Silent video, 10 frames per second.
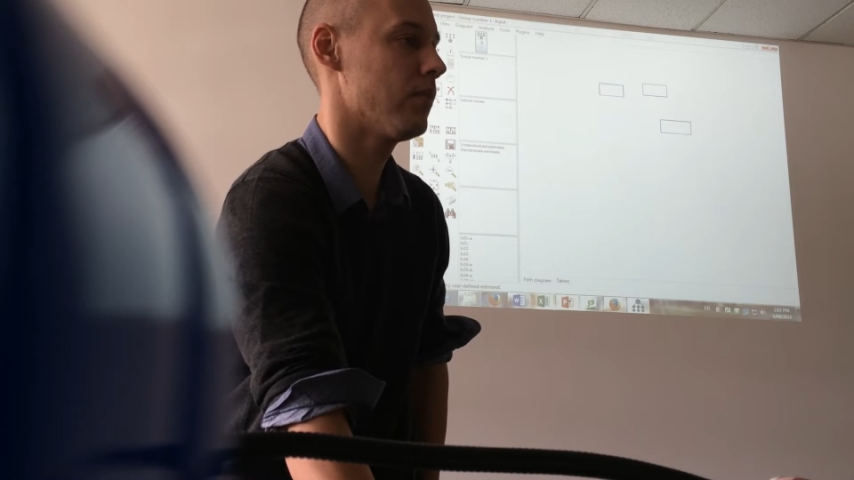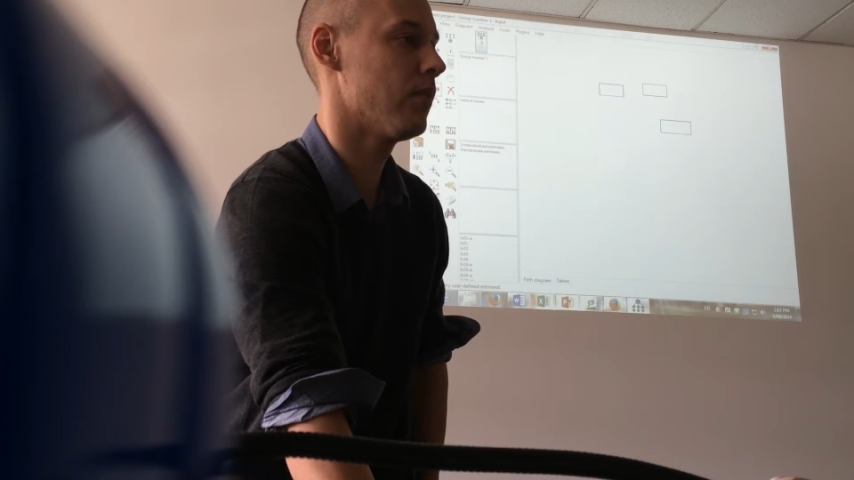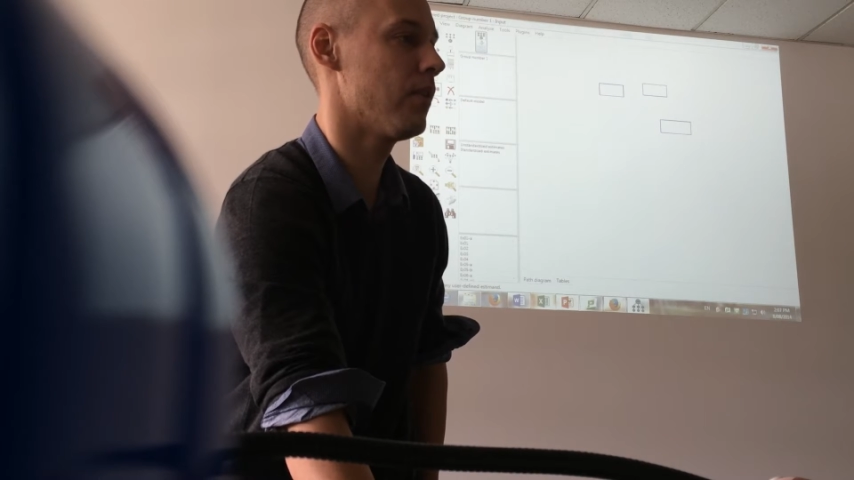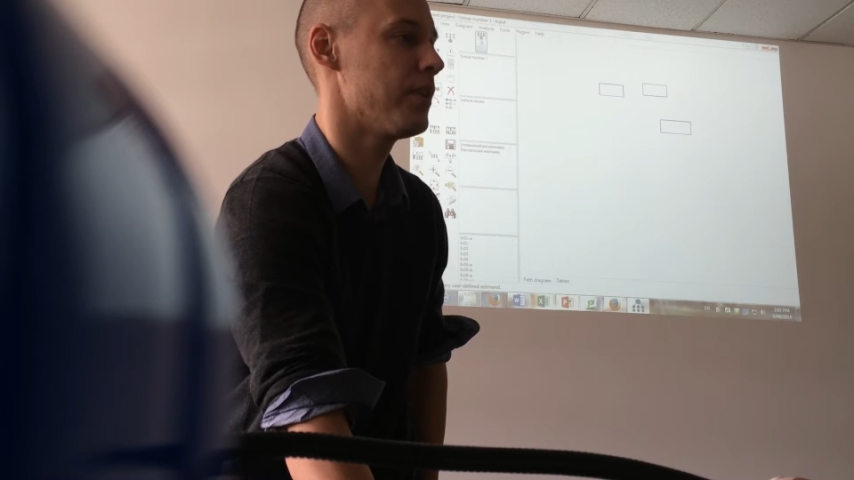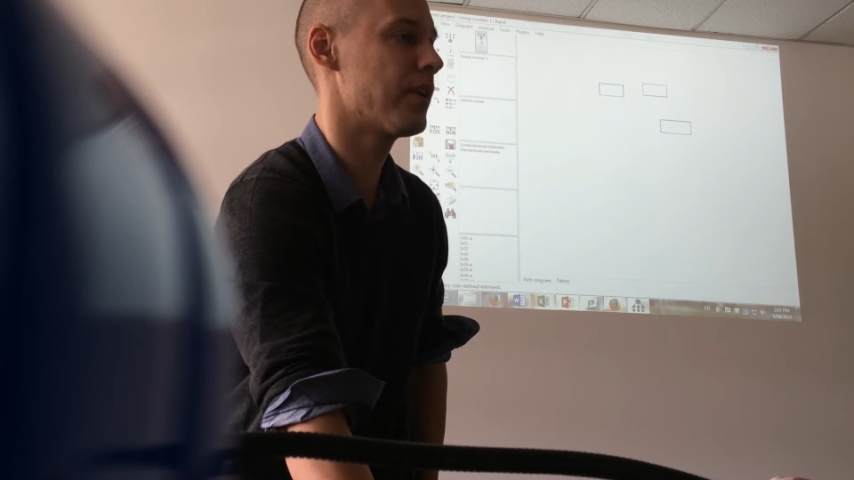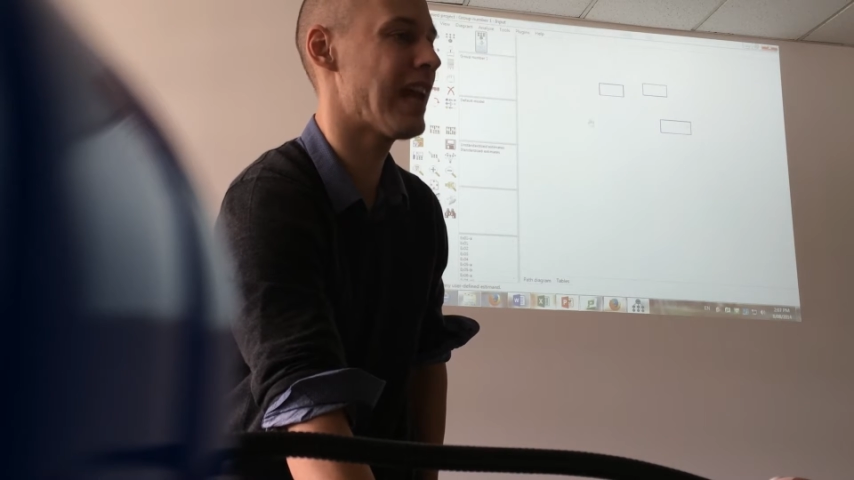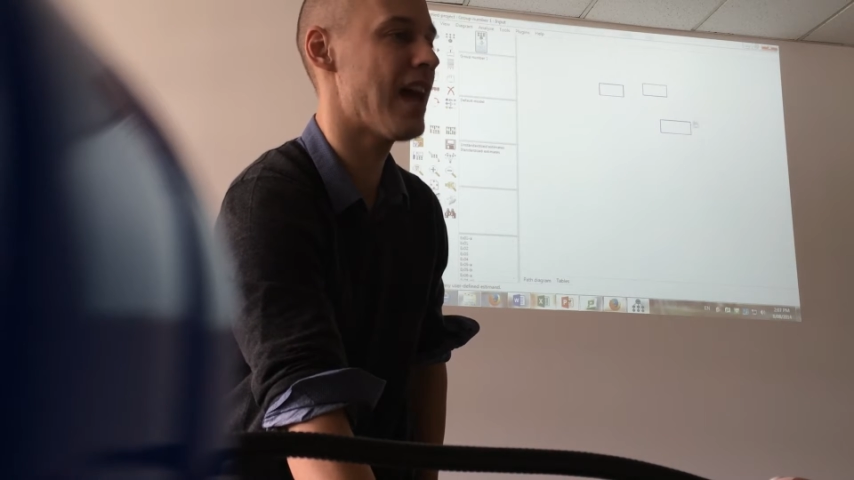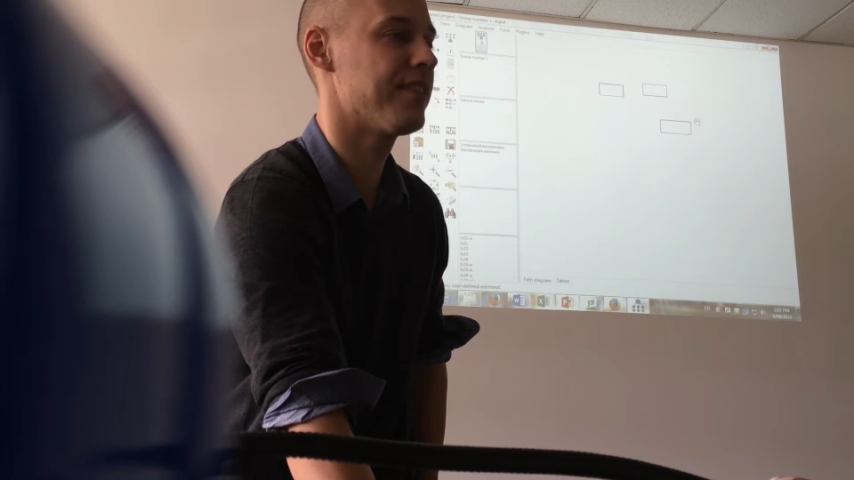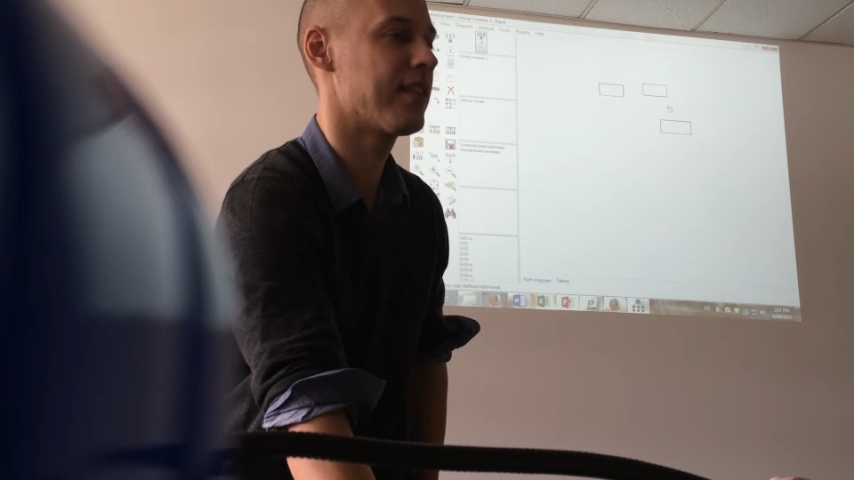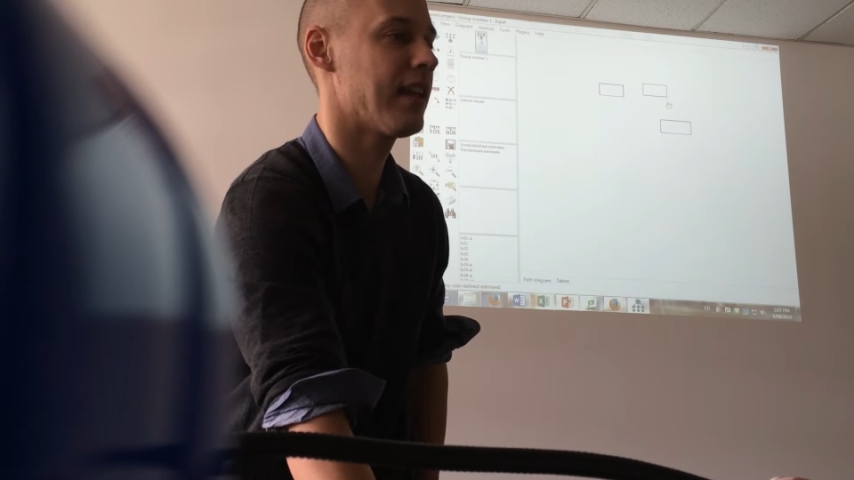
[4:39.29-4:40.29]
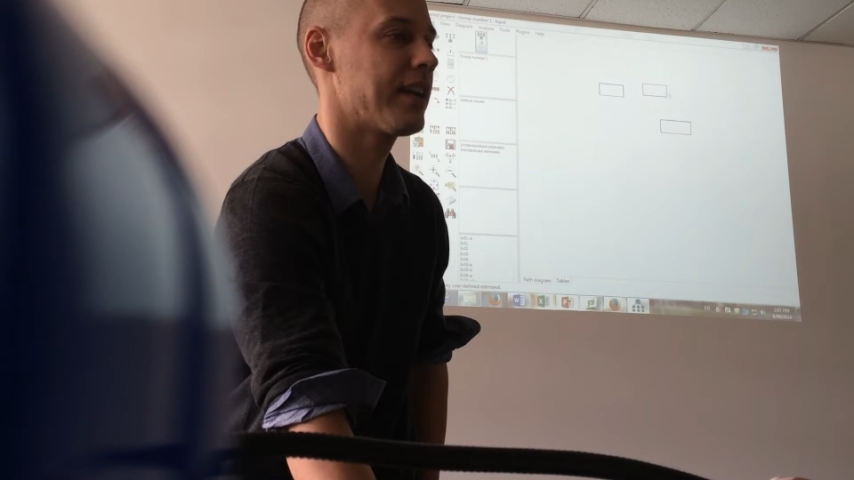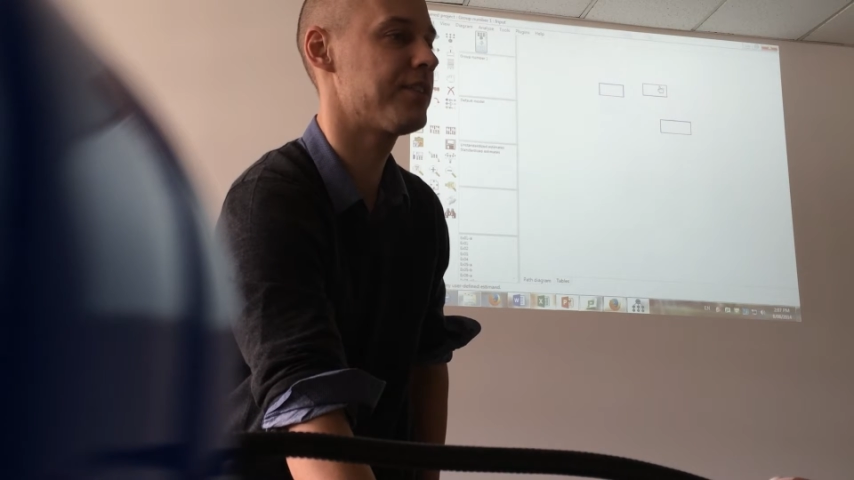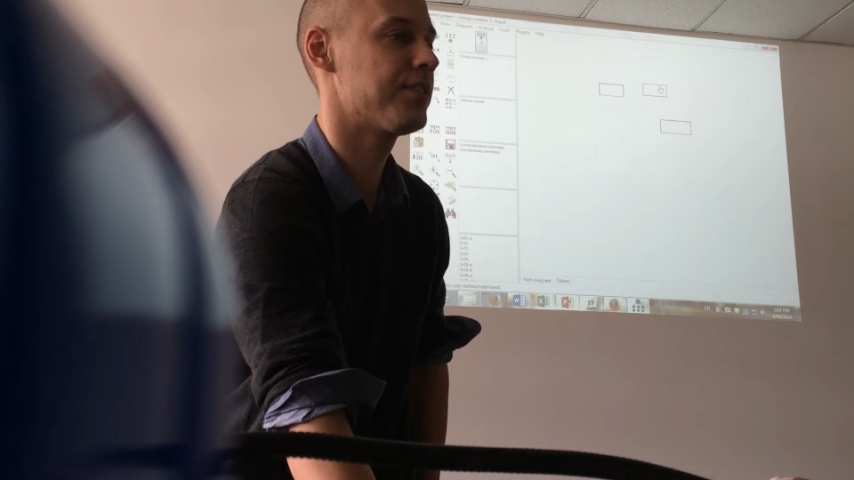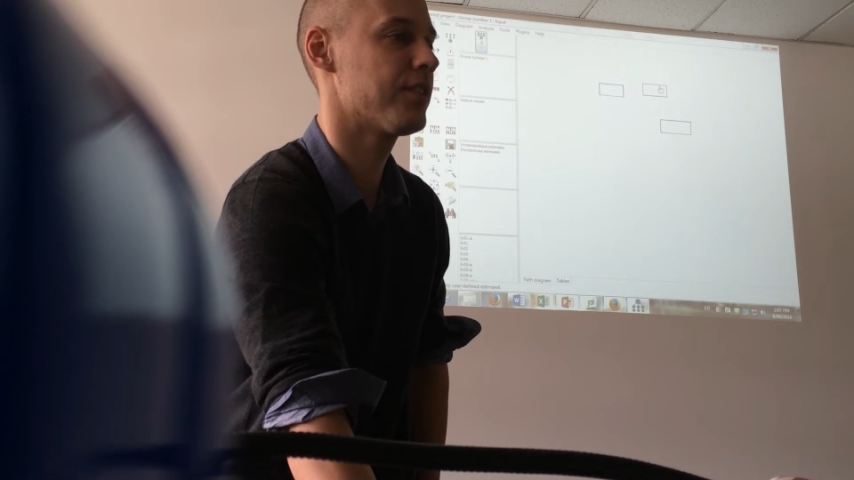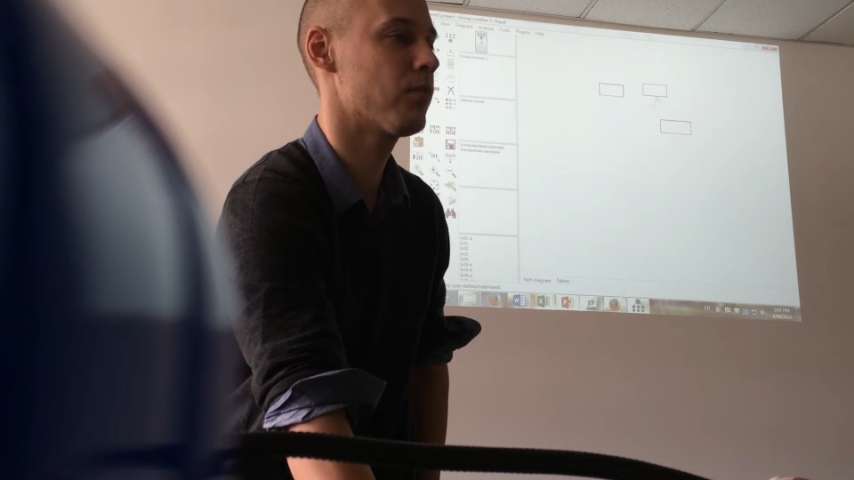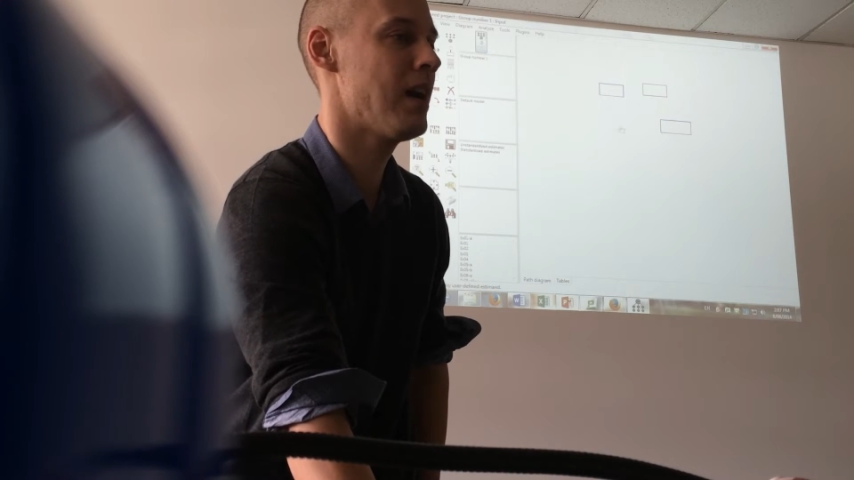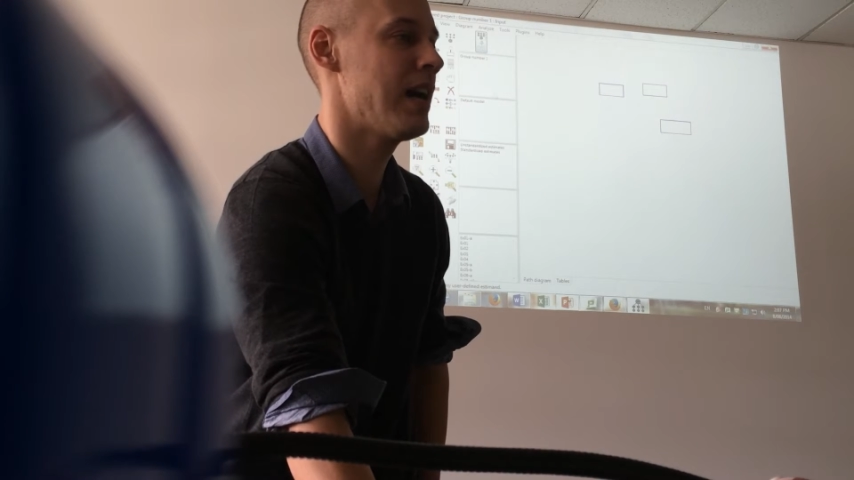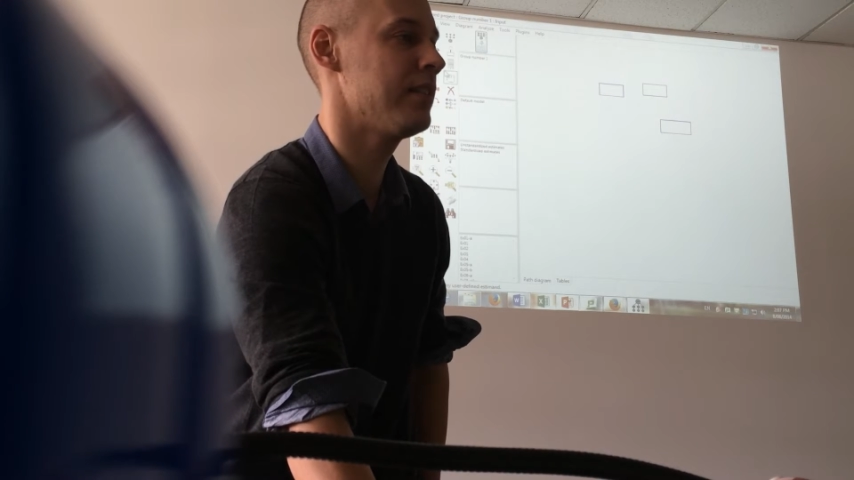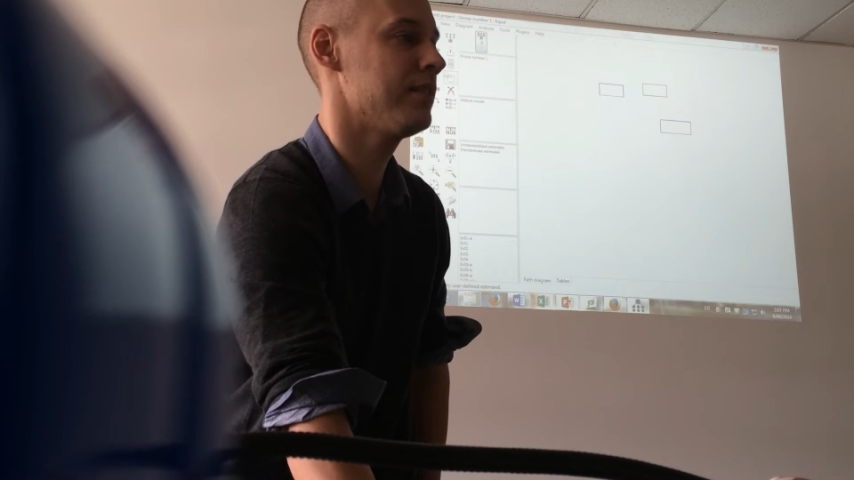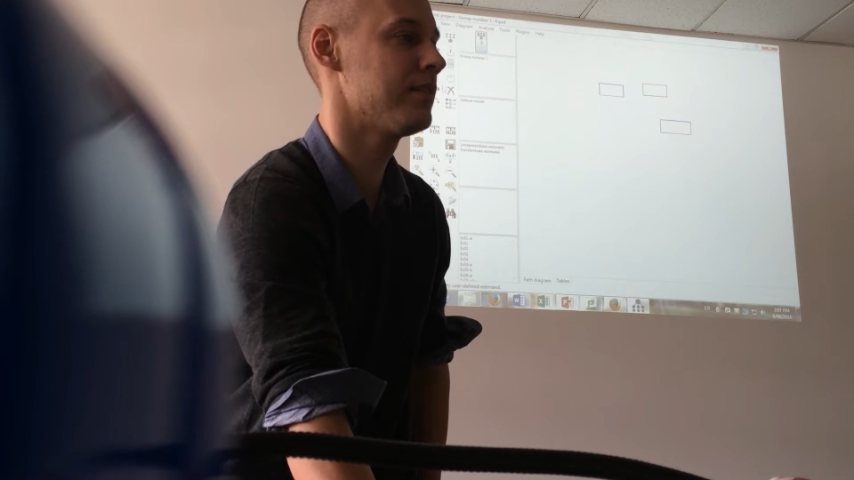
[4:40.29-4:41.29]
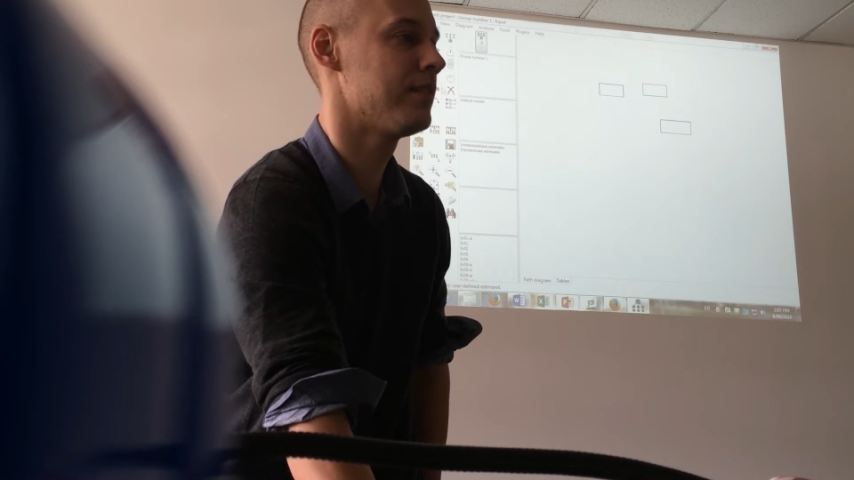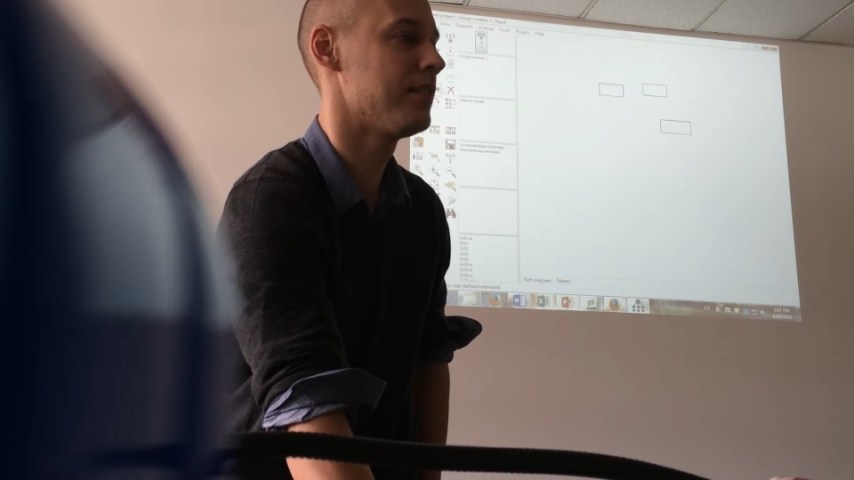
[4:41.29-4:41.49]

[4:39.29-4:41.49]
Or you could unselect just one